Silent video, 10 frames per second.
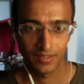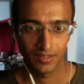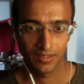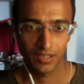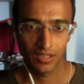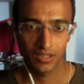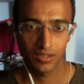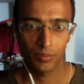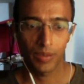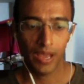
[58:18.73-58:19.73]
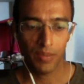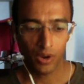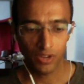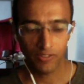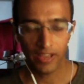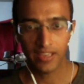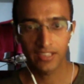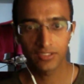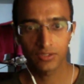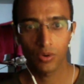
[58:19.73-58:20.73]
by modifying
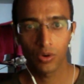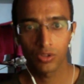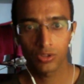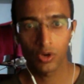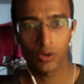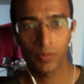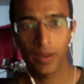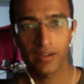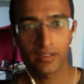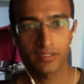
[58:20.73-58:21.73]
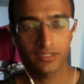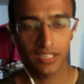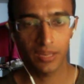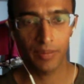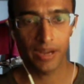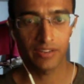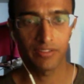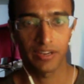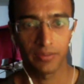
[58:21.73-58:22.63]
his own thought patterns in a better way.